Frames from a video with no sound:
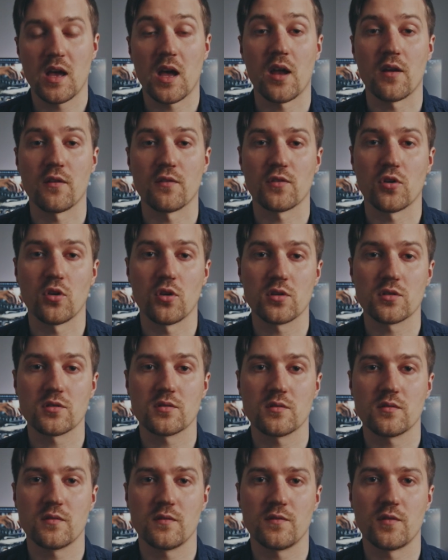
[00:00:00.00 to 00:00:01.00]
and of
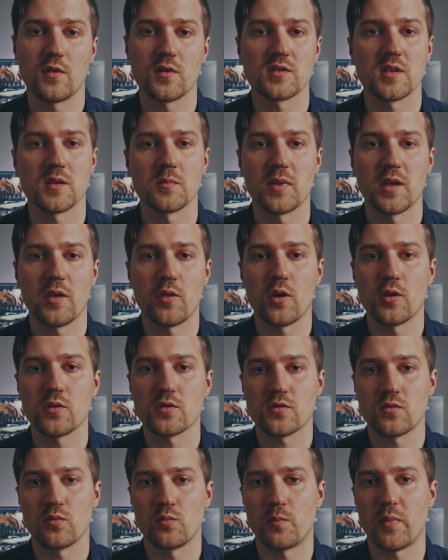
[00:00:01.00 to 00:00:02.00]
course for simply
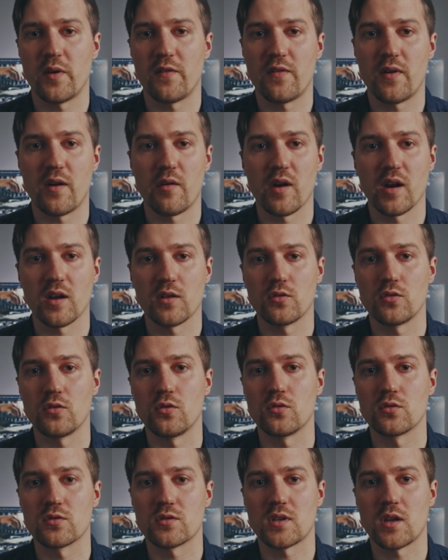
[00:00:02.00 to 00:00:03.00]
those preferring to
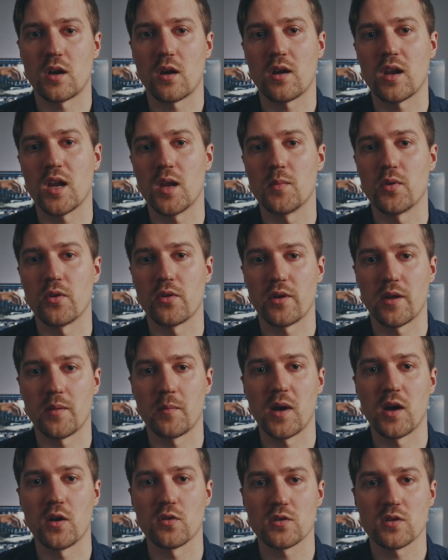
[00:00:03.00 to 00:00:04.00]
use their keyboard
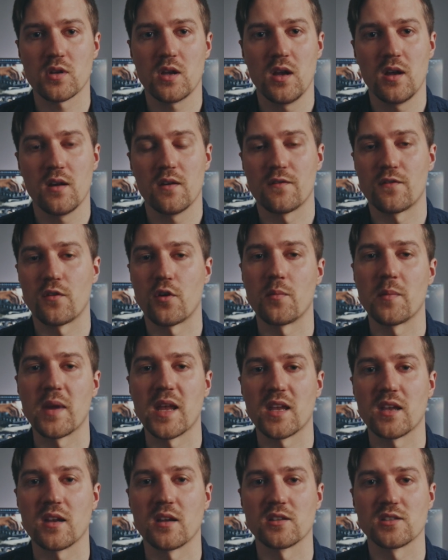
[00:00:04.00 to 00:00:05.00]
and mouse for
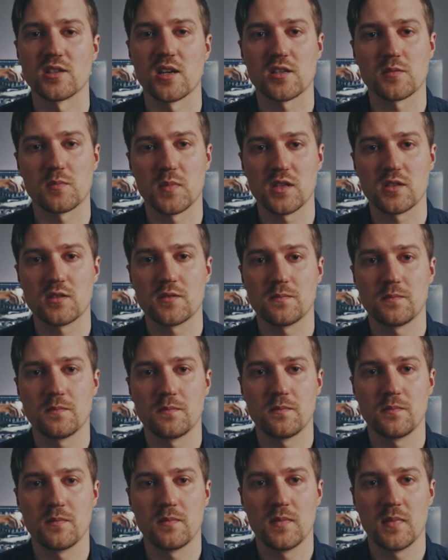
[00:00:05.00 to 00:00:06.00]
making adjustments.
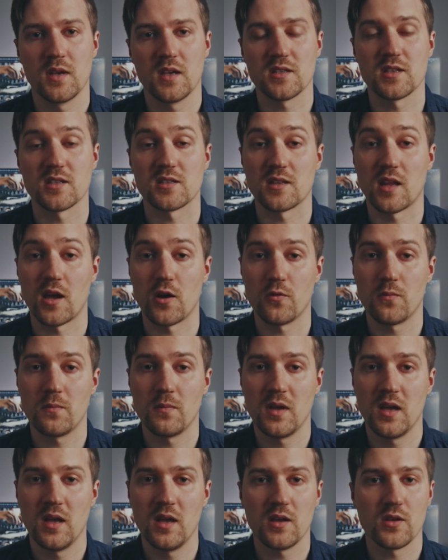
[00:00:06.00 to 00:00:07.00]
Just now,
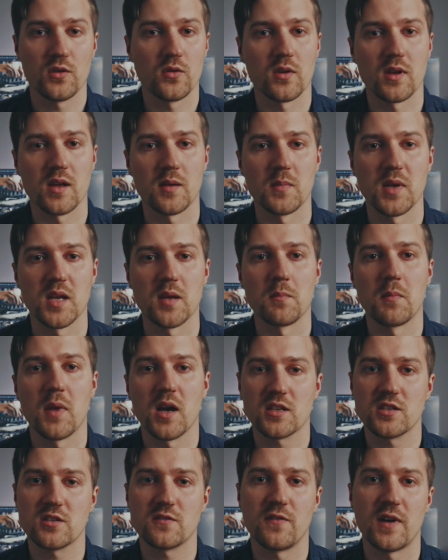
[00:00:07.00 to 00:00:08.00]
you can be
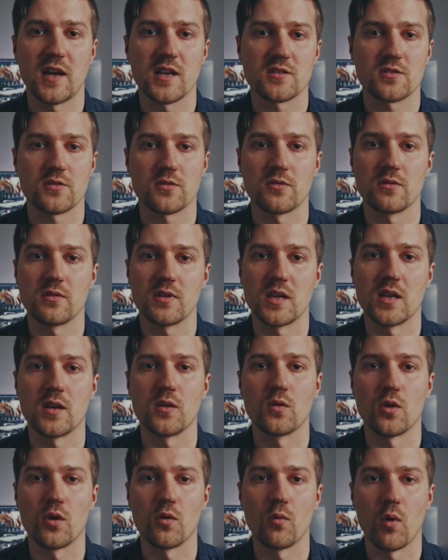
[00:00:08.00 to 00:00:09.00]
much faster in
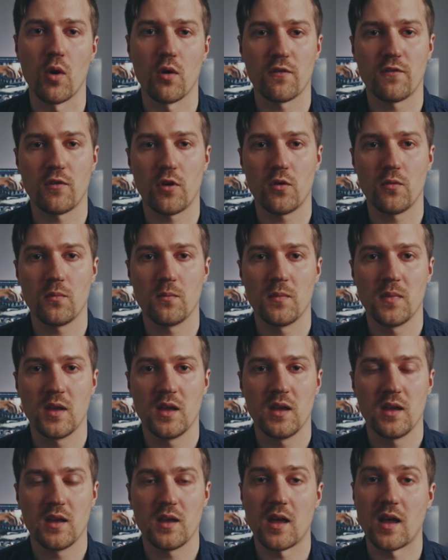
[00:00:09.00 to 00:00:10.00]
your workflow,
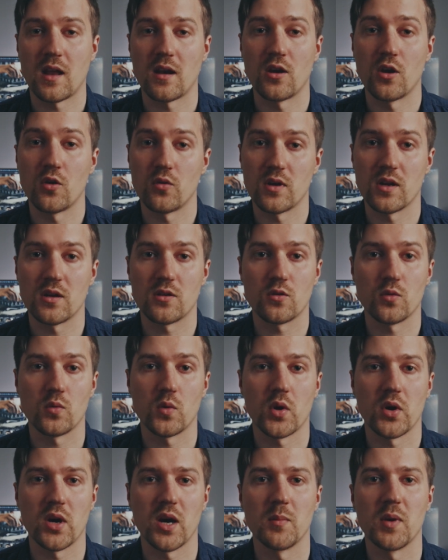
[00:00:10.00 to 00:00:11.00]
and no need to
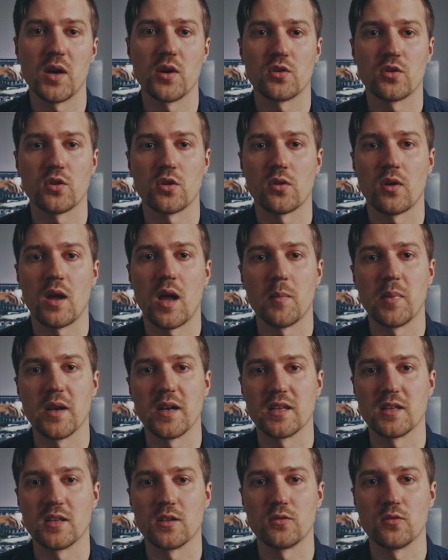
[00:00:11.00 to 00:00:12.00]
worry about your
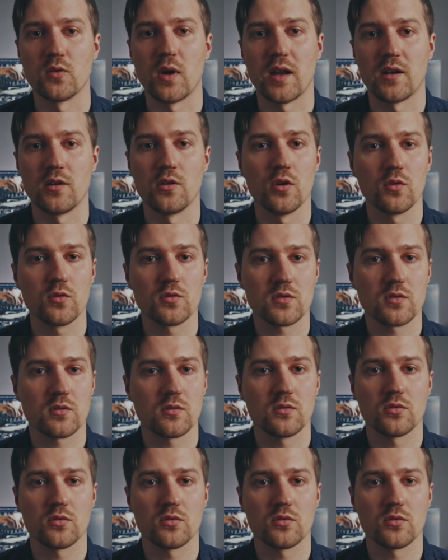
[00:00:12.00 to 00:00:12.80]
ability to add notes,